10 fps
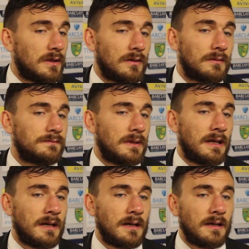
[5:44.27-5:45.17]
you know,
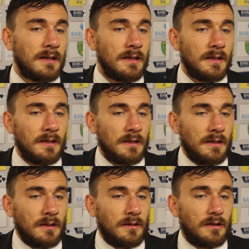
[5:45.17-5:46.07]

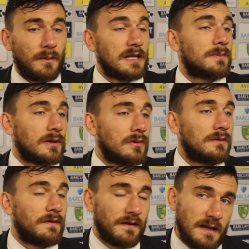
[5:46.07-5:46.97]
the way it's been
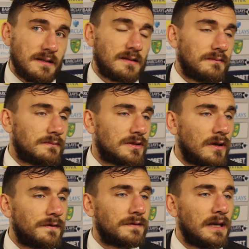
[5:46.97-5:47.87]
going, the fans and
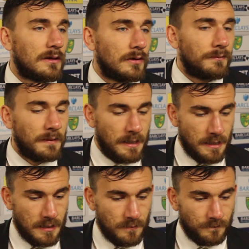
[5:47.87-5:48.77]
stuff getting on
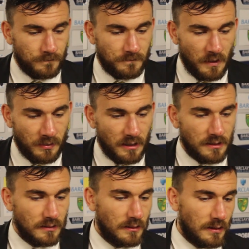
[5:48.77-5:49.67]
the
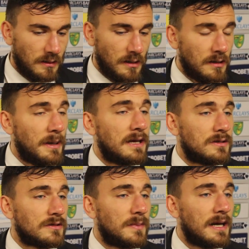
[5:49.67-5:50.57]
players and the
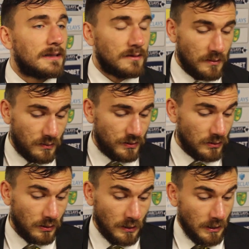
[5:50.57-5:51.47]
manager's back as well. So